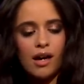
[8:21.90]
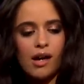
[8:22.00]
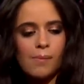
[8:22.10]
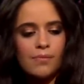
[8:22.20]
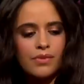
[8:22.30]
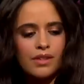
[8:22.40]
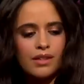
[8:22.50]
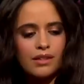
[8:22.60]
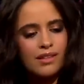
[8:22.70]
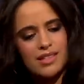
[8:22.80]
um,
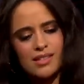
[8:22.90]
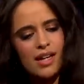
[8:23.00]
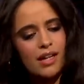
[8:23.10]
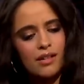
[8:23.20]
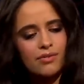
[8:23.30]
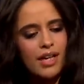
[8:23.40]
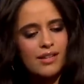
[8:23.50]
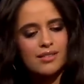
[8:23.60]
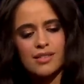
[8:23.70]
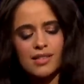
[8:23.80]
this kind of
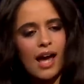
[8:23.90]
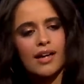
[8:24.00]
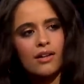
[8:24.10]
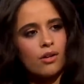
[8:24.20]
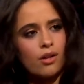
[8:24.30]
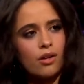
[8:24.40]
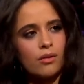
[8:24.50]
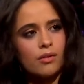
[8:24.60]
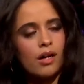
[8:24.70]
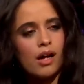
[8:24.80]
like
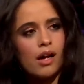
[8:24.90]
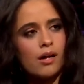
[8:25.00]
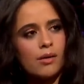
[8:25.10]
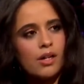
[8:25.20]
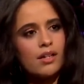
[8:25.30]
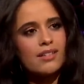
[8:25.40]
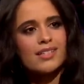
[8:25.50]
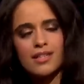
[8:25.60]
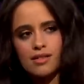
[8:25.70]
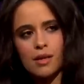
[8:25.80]
societal uh,
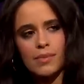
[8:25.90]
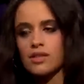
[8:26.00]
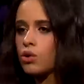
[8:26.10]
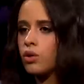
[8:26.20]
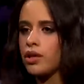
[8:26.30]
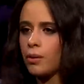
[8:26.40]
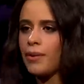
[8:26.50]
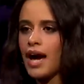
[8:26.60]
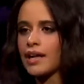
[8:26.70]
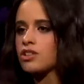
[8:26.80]
system that's holding her
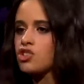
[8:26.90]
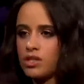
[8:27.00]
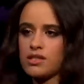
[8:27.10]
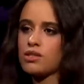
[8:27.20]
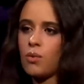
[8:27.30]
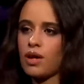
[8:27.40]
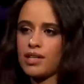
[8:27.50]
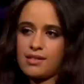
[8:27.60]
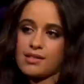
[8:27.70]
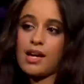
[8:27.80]
back, and she's the
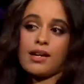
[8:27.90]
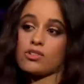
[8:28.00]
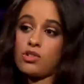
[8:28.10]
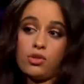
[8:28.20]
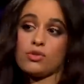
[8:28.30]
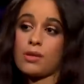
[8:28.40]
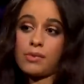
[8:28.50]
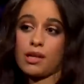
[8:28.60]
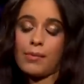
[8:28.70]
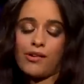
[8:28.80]
one that's deciding to do something